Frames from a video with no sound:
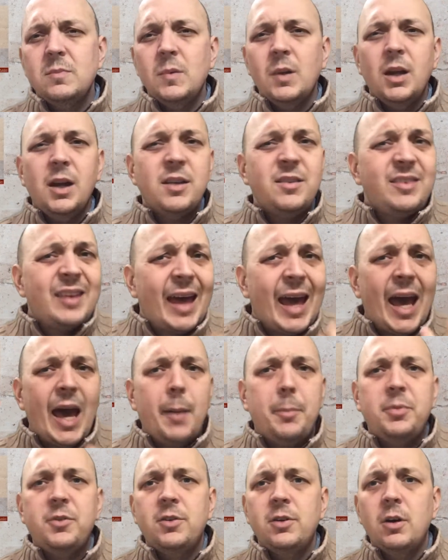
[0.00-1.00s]
a
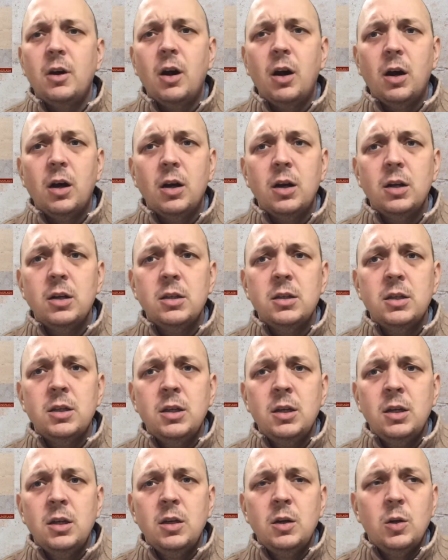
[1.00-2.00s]
tapped R,
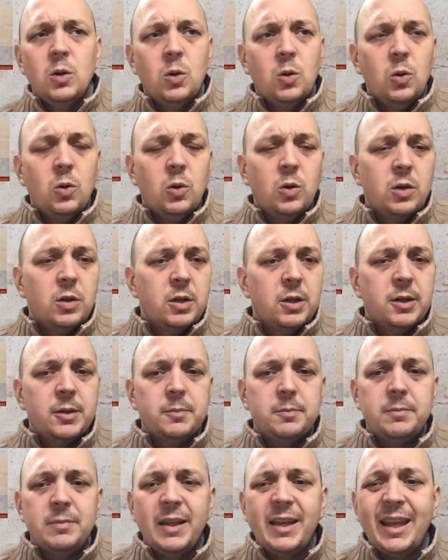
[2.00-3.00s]
or
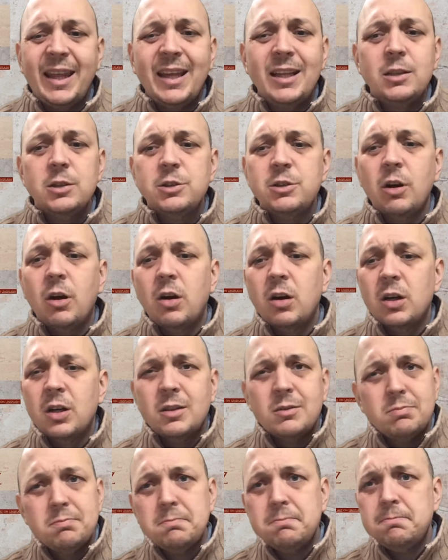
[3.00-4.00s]
in English
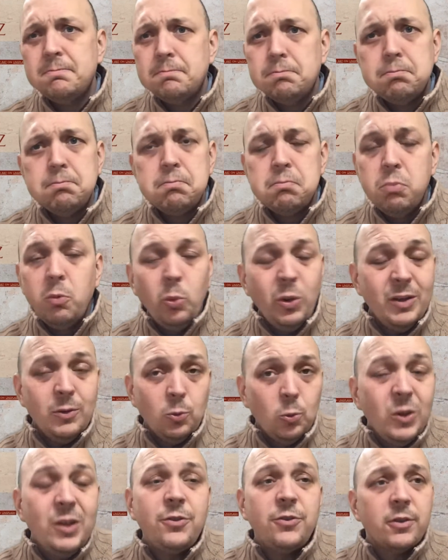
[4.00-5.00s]
R,
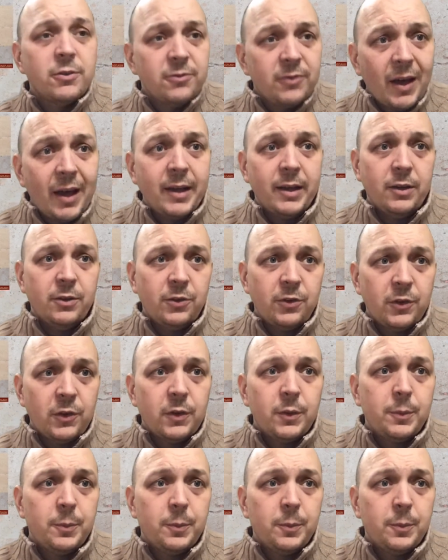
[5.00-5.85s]
will suffice.